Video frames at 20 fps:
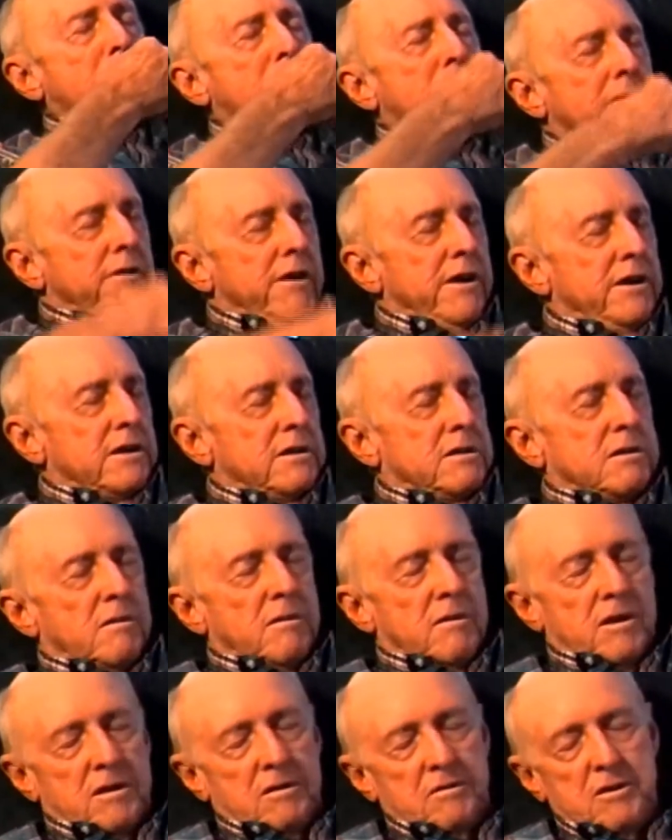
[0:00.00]
And
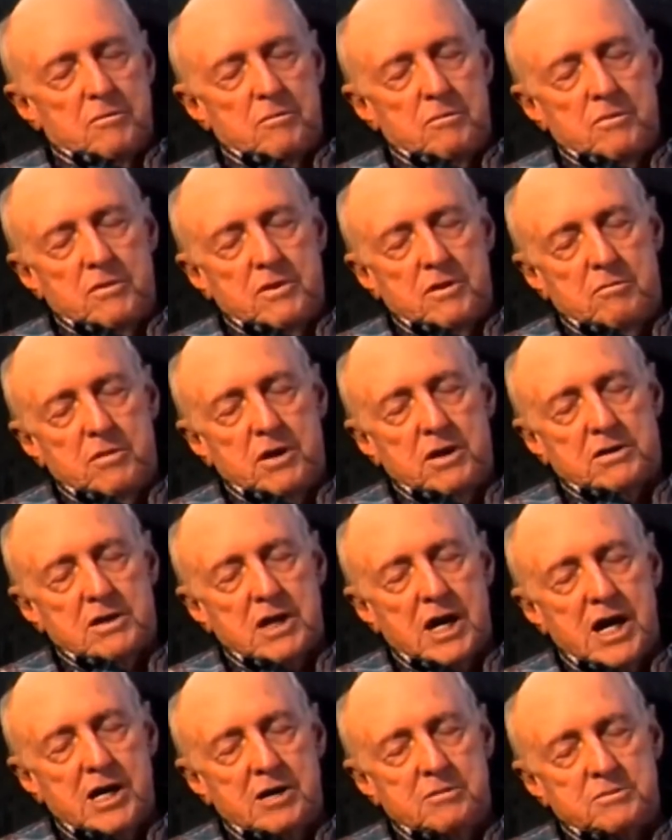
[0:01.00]
there'd be
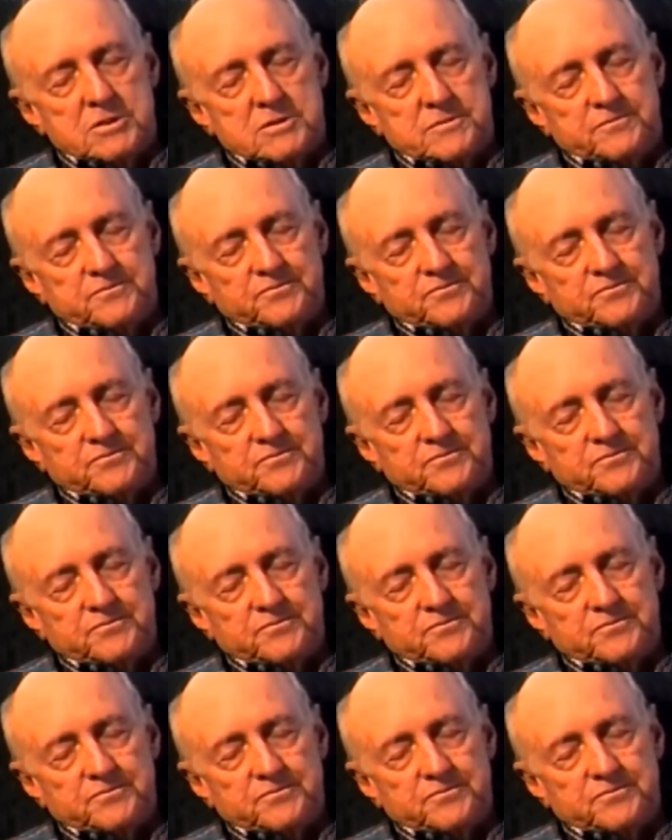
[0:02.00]
times